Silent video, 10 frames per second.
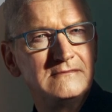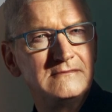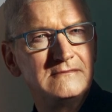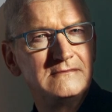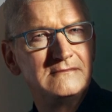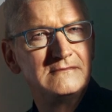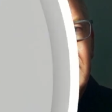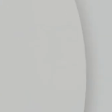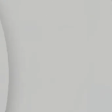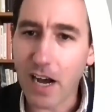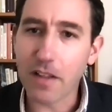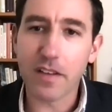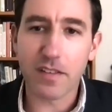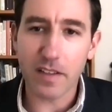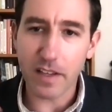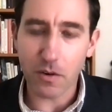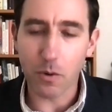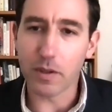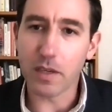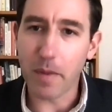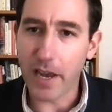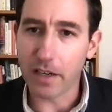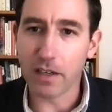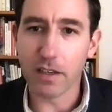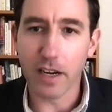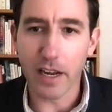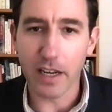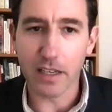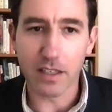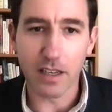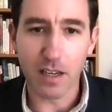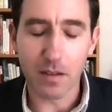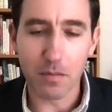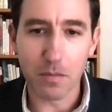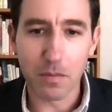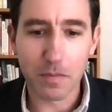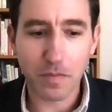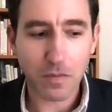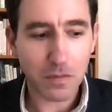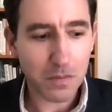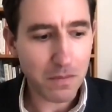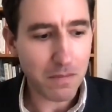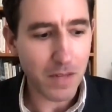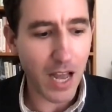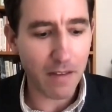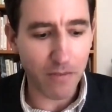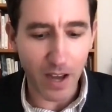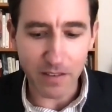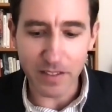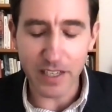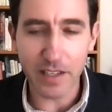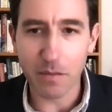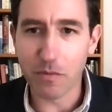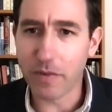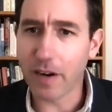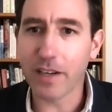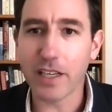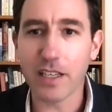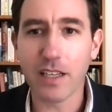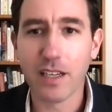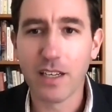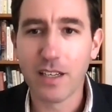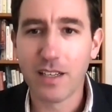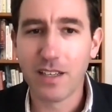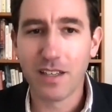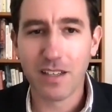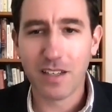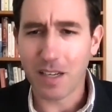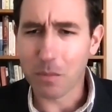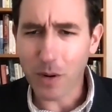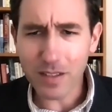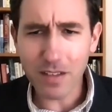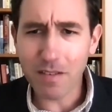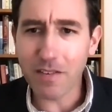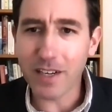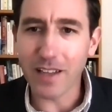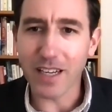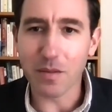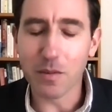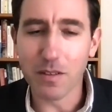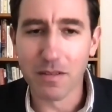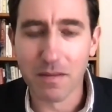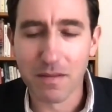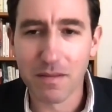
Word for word: He's he's from the south. He's got that courtly manner, and um, I found him very impressive and very likable.